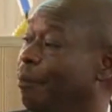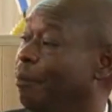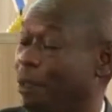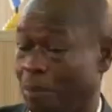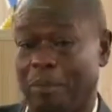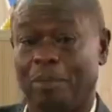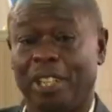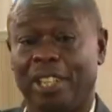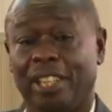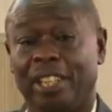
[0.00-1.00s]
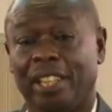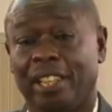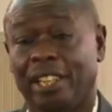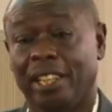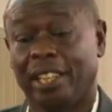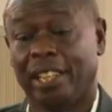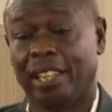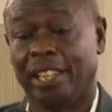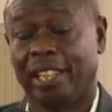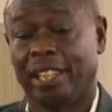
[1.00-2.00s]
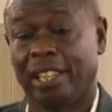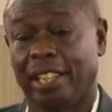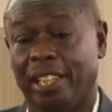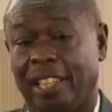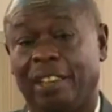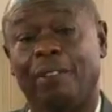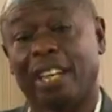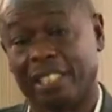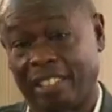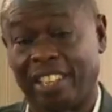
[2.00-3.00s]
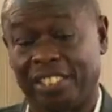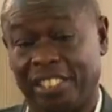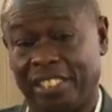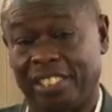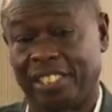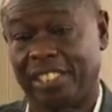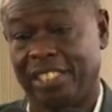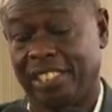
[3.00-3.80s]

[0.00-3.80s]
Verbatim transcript: probably our utterances